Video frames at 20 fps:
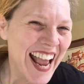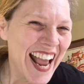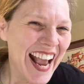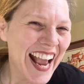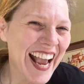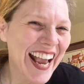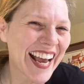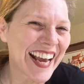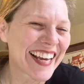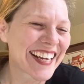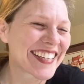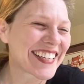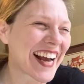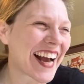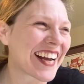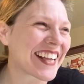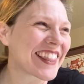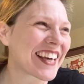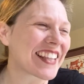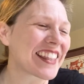and
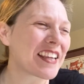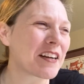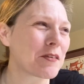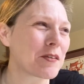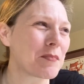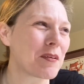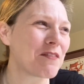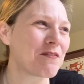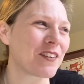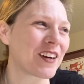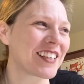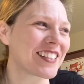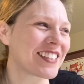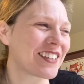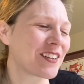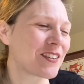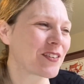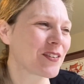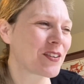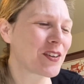I thought that it would be fun
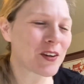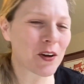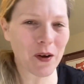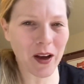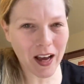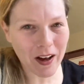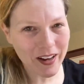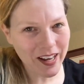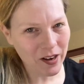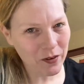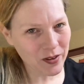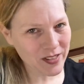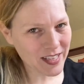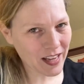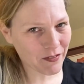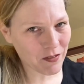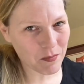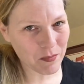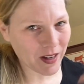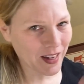to, you know how I always
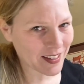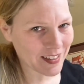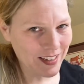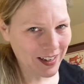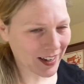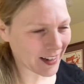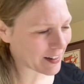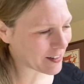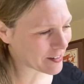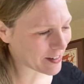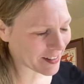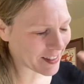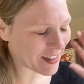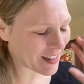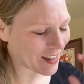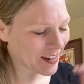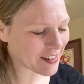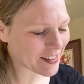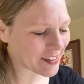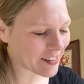have a montage at the
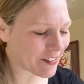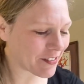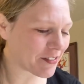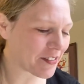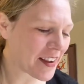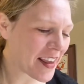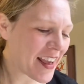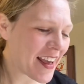end of